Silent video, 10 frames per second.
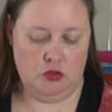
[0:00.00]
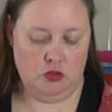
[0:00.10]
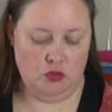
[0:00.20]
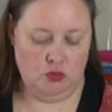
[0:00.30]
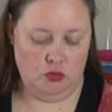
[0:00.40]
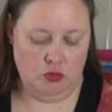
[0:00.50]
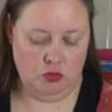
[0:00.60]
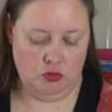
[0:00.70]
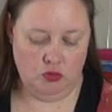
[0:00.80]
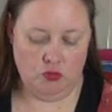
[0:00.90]

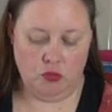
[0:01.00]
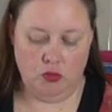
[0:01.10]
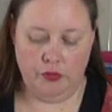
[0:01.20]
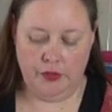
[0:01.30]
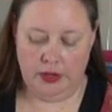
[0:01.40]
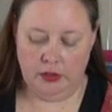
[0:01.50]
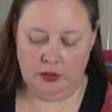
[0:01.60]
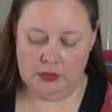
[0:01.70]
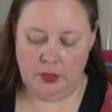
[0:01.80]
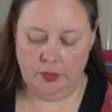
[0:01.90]
to draw around
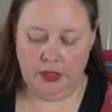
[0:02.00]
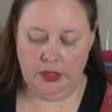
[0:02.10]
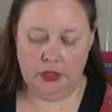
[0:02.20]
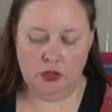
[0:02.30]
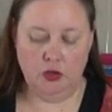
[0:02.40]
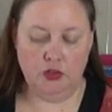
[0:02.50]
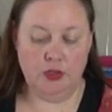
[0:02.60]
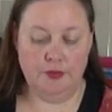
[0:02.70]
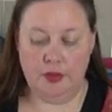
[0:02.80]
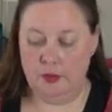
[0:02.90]
the template
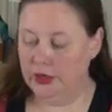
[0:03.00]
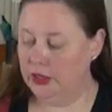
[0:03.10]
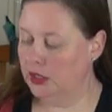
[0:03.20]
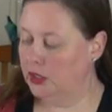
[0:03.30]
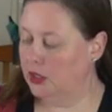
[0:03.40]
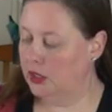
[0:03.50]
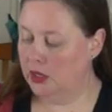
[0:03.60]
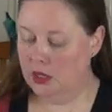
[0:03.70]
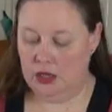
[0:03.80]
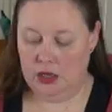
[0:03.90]
onto your fabric,
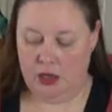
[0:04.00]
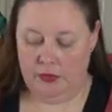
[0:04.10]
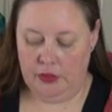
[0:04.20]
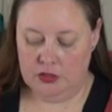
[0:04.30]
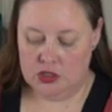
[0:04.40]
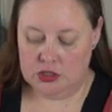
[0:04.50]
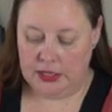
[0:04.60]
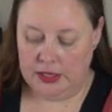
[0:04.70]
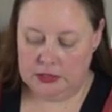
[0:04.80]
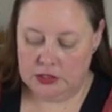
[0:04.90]
and then just
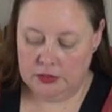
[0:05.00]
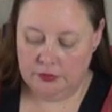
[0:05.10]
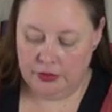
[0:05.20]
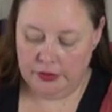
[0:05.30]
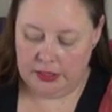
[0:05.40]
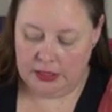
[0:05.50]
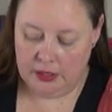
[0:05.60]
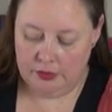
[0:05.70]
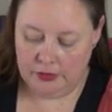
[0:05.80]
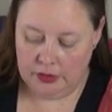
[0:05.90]
cut very
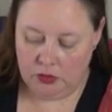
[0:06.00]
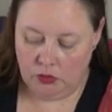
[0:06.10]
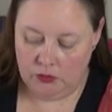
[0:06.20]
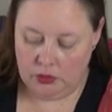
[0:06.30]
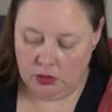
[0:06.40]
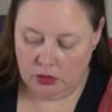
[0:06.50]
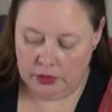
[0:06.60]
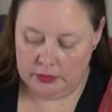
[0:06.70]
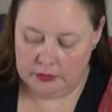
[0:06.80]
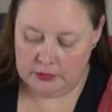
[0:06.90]
carefully on the
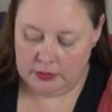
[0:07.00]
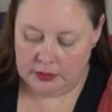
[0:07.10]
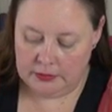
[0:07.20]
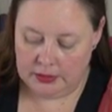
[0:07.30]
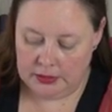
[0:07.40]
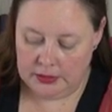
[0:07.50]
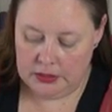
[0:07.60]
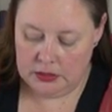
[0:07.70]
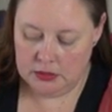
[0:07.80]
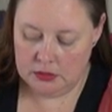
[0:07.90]
lines
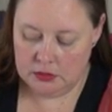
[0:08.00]
exactly.